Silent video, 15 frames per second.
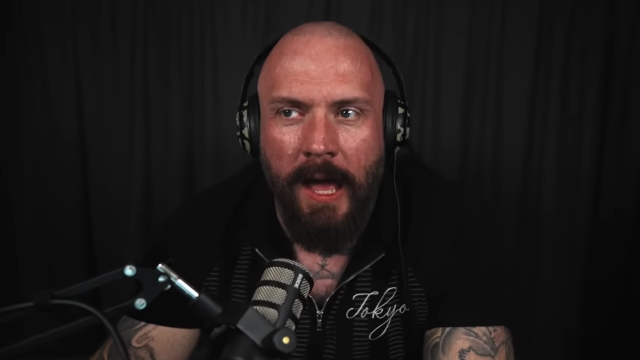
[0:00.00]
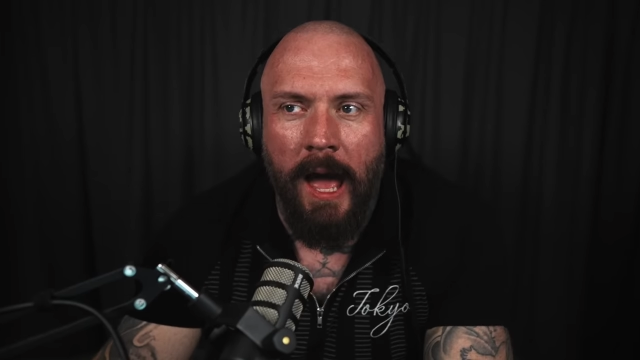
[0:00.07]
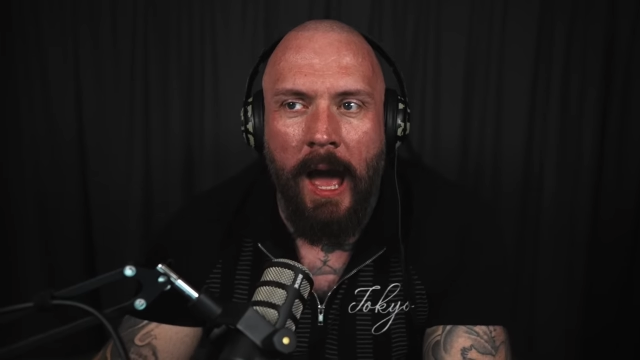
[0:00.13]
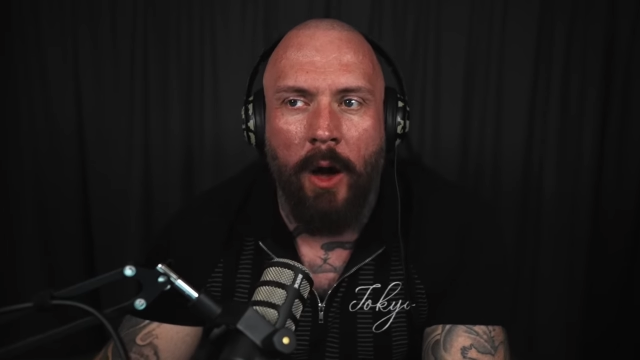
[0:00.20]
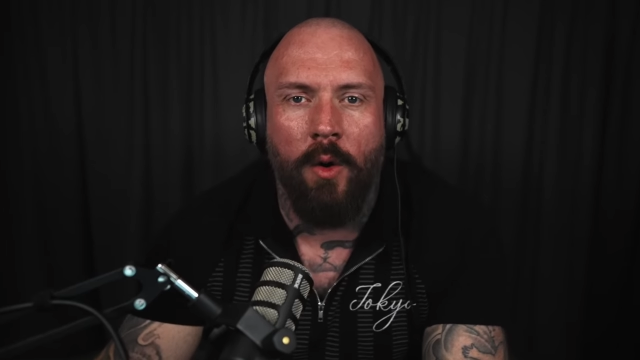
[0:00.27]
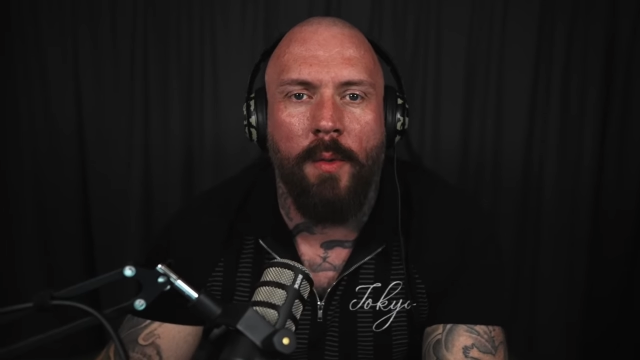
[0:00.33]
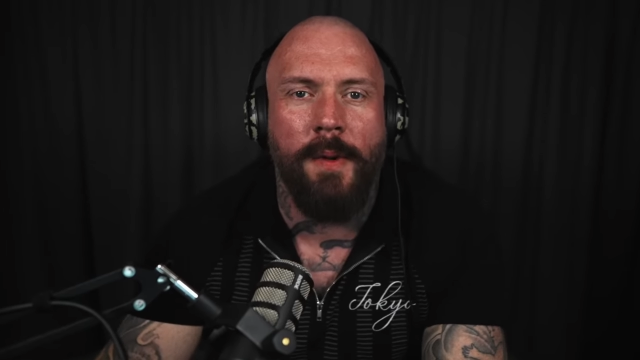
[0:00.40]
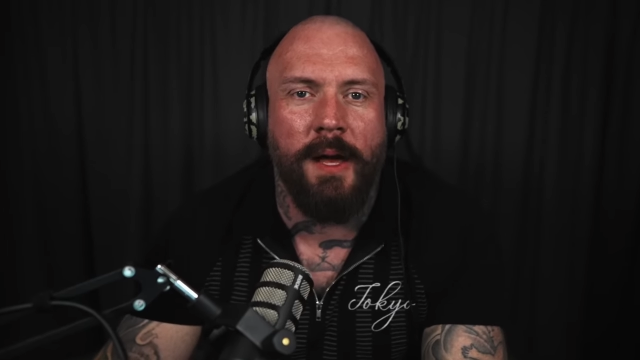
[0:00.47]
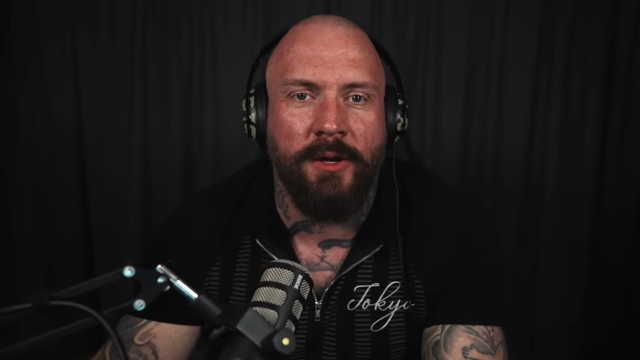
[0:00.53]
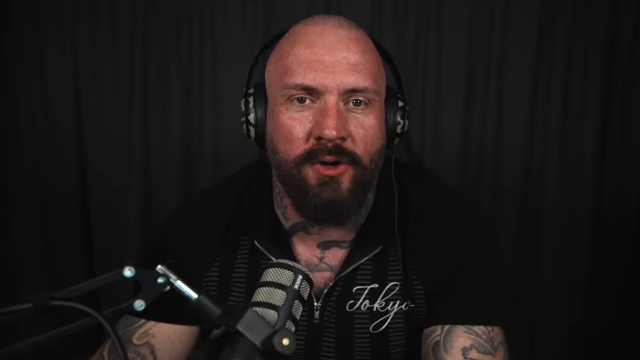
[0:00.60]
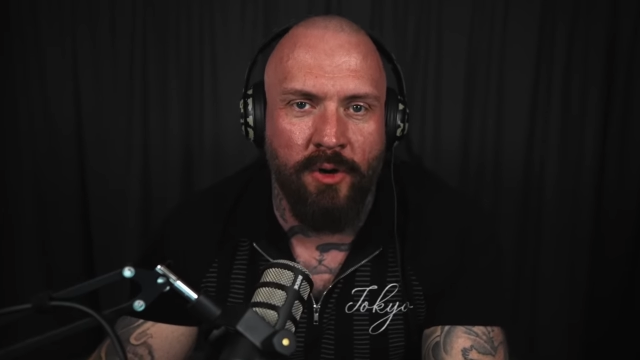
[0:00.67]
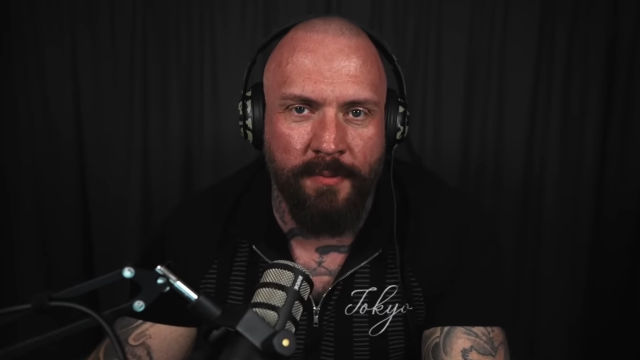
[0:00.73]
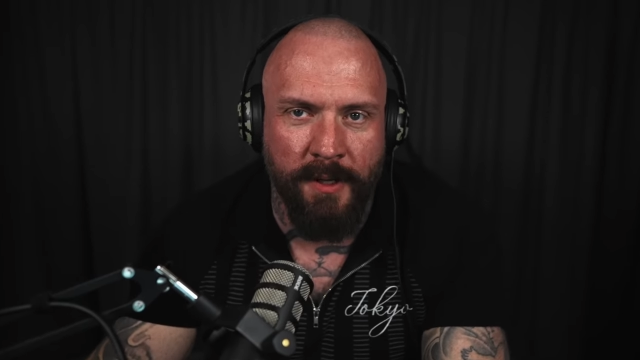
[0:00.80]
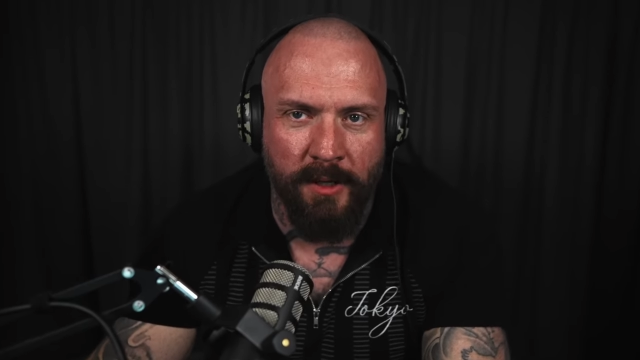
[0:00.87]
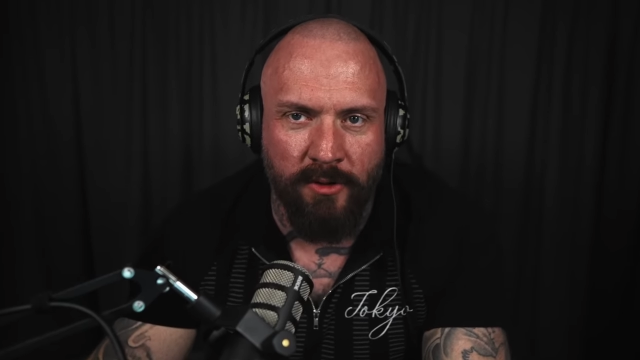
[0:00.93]
How am I
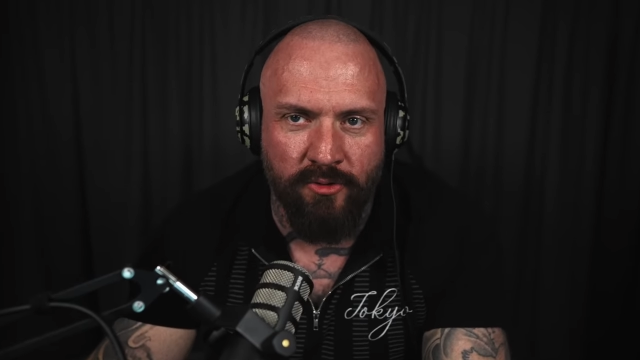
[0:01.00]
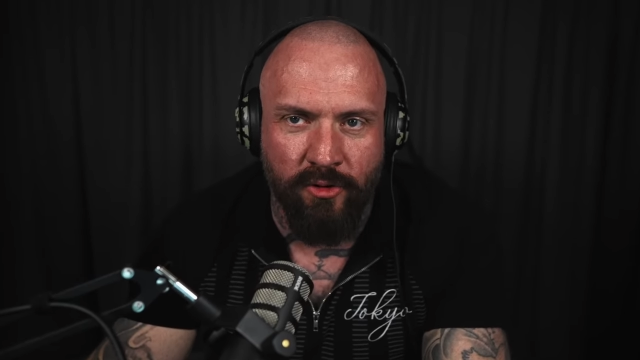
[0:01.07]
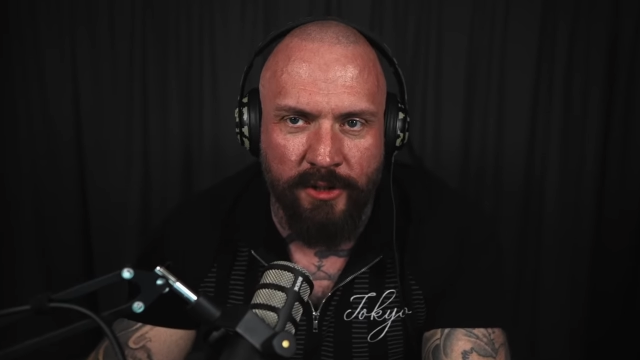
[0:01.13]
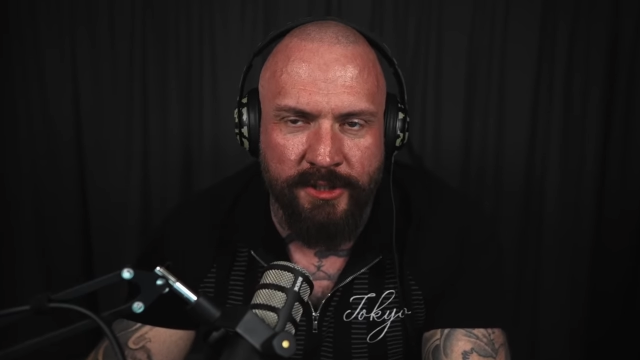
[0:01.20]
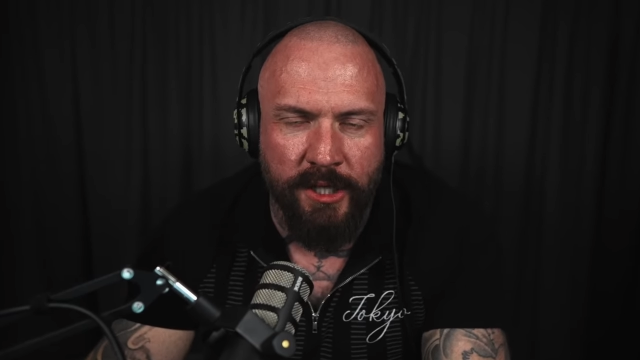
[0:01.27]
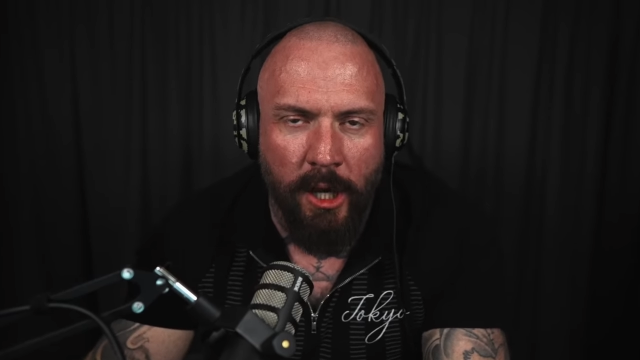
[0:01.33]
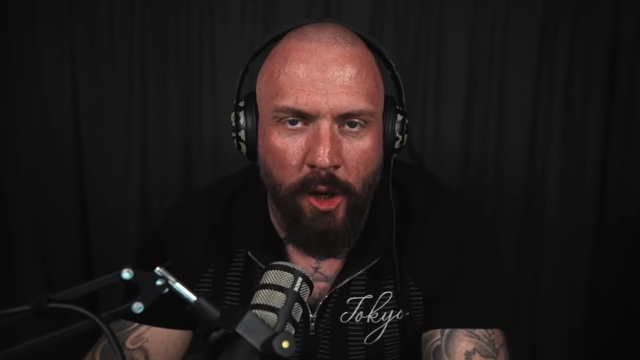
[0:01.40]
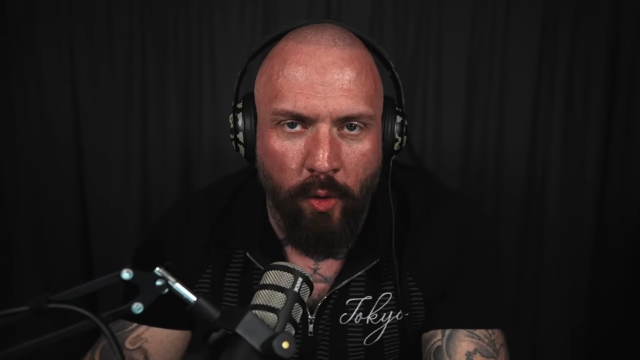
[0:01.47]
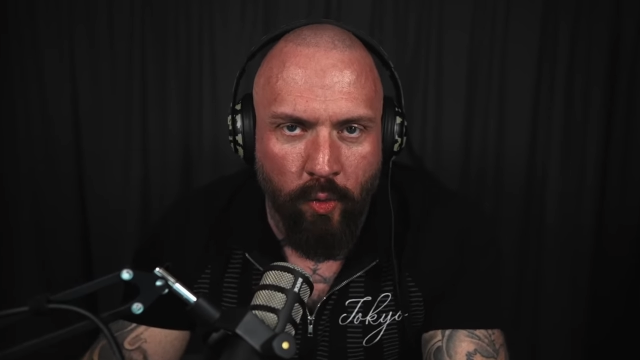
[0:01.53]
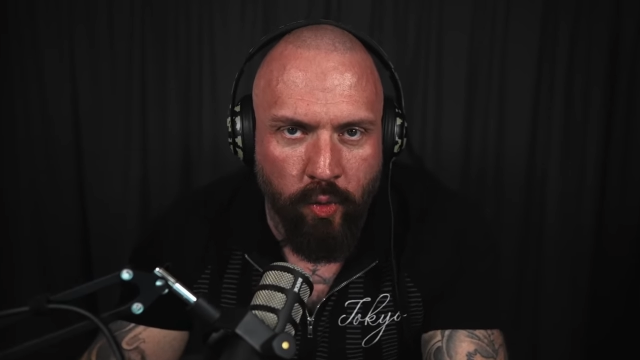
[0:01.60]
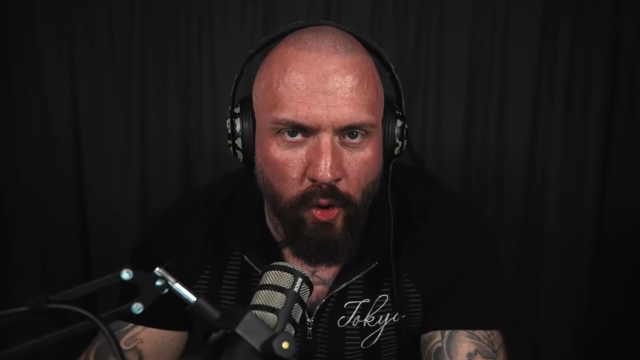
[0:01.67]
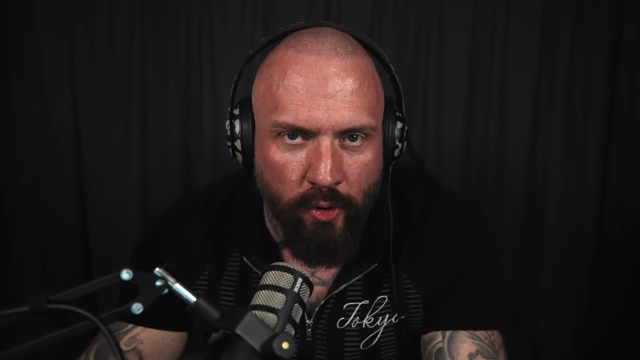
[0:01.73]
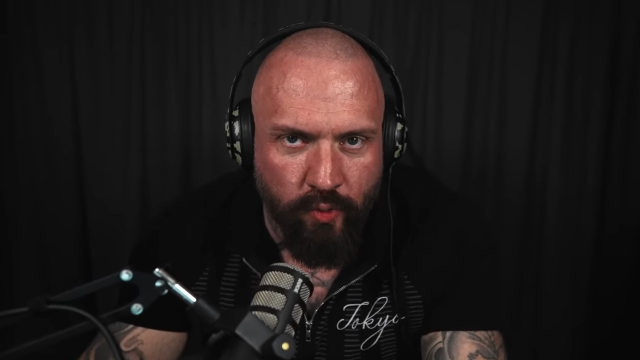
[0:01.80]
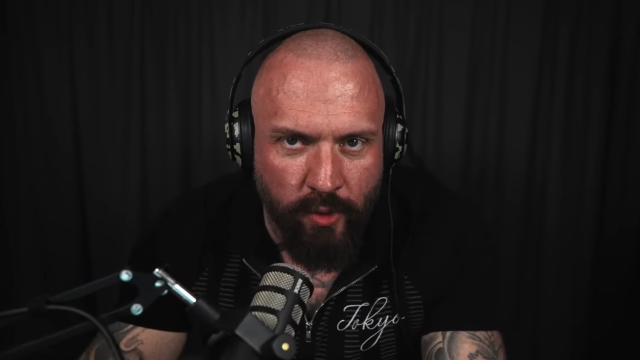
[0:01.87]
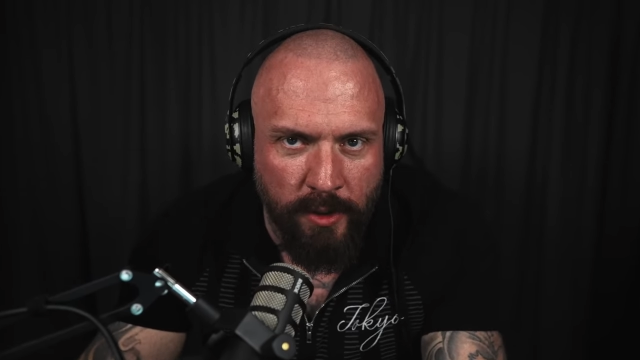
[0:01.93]
coming across?
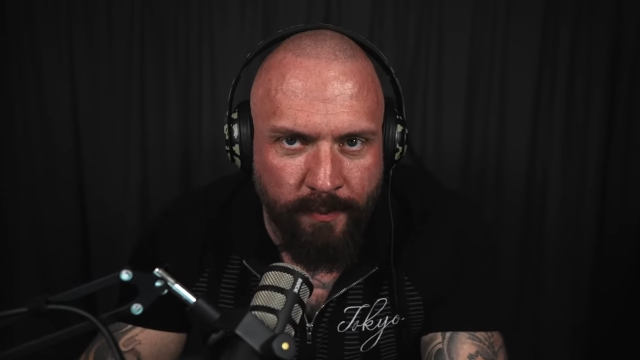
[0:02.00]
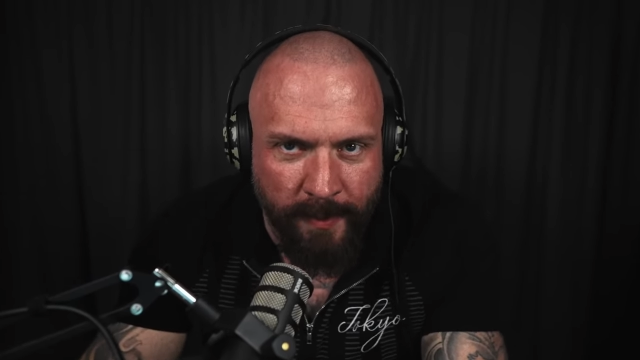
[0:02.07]
What will